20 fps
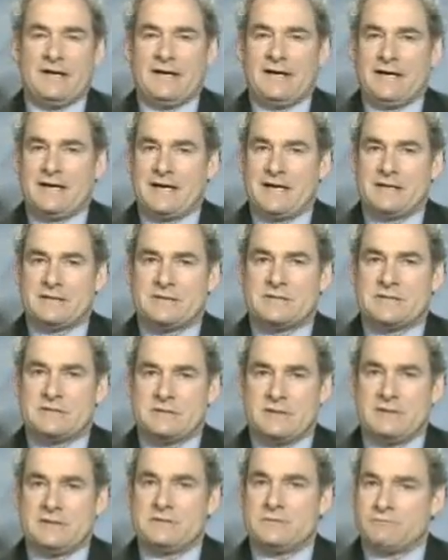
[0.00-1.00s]

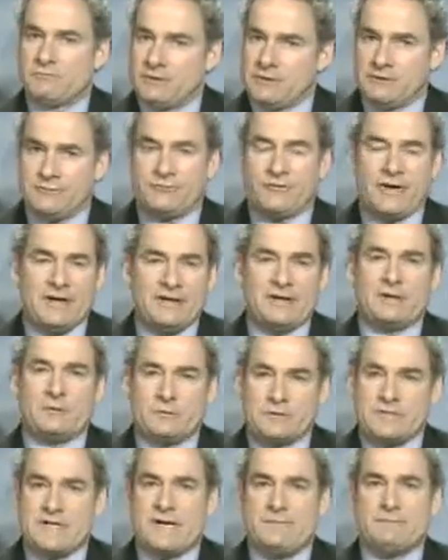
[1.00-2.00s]
it's really frightening
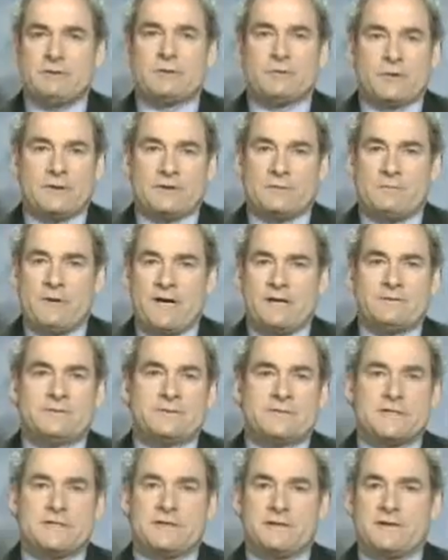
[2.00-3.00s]
what's happening to our
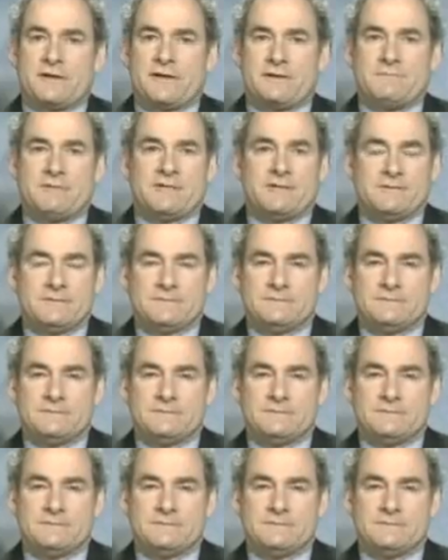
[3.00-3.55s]
democracy here, Amy.